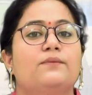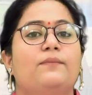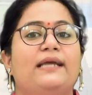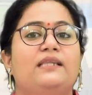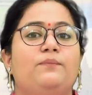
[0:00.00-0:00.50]

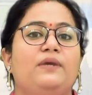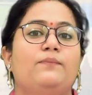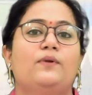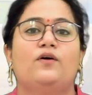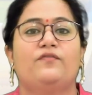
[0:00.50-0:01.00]
by the
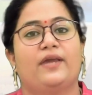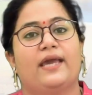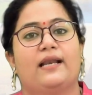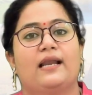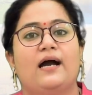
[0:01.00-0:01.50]
people of
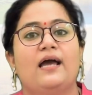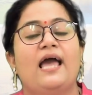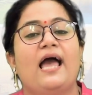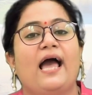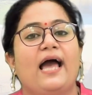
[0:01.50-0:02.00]
Kerala
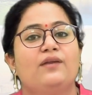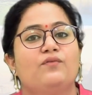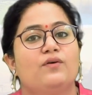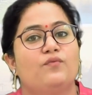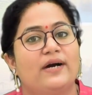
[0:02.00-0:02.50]
and
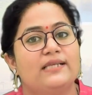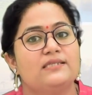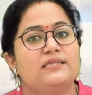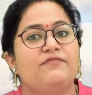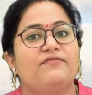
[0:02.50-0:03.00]
were once
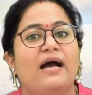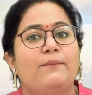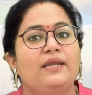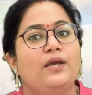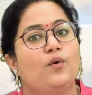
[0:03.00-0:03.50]
the
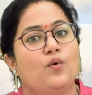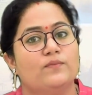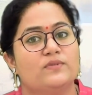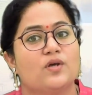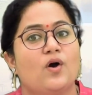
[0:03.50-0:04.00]
family
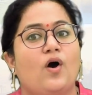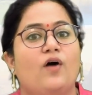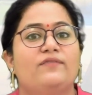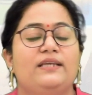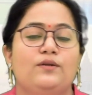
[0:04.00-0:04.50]
homes
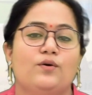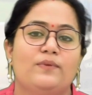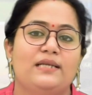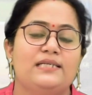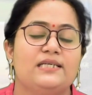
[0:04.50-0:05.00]
of the
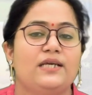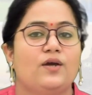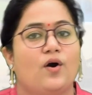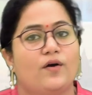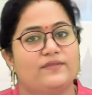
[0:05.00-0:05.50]
nobility
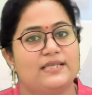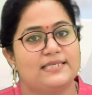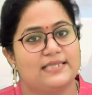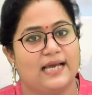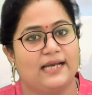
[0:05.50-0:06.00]
of
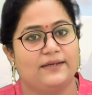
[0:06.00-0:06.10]
this land.